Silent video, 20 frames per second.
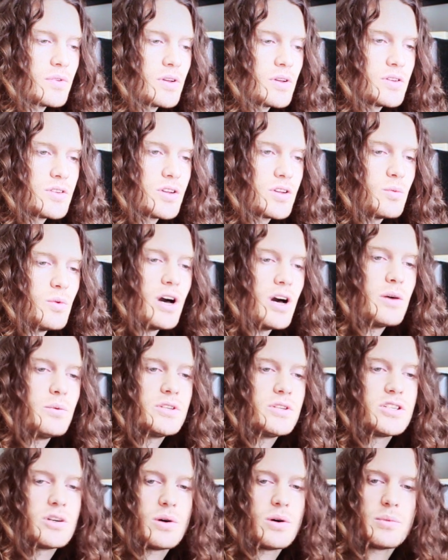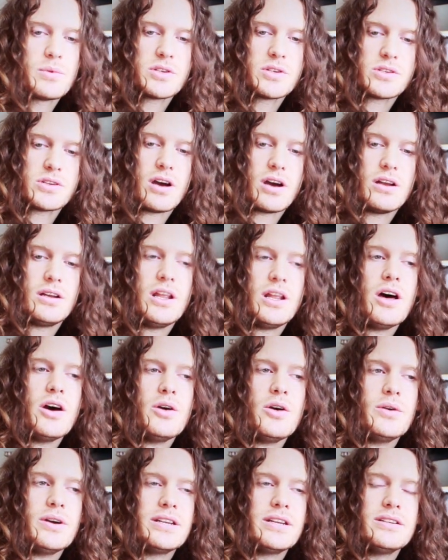So what I would do, I would start
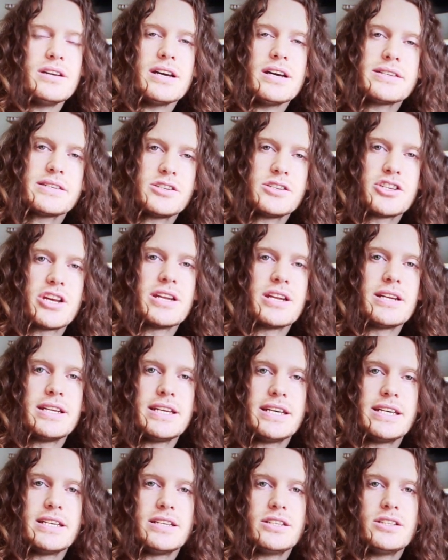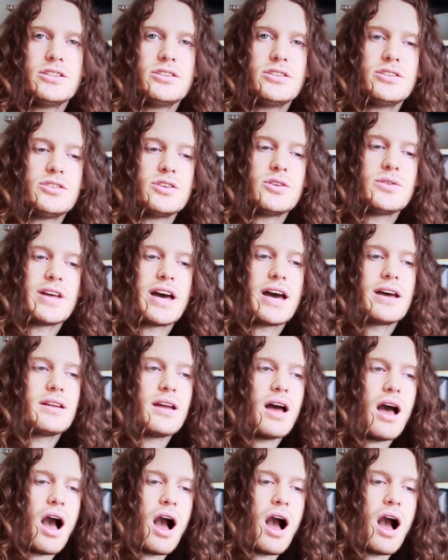low and nice and gently do that.